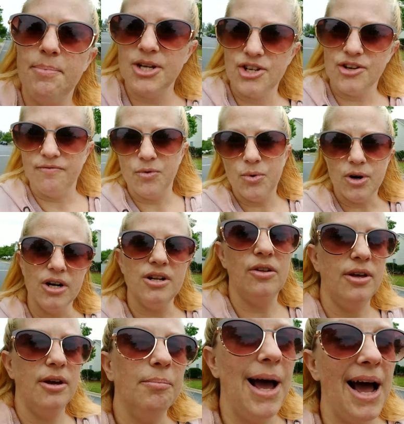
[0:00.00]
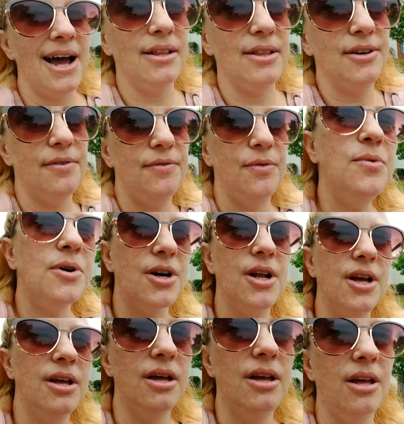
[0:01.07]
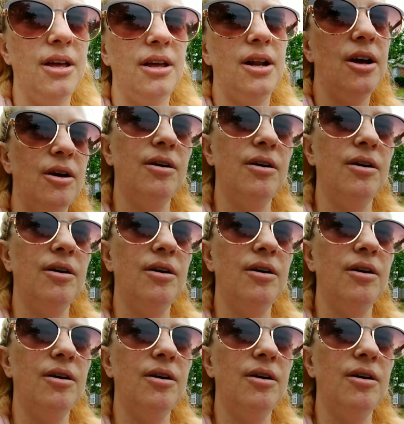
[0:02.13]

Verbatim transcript: And just keep pushing forward. Don't look back. Look forward.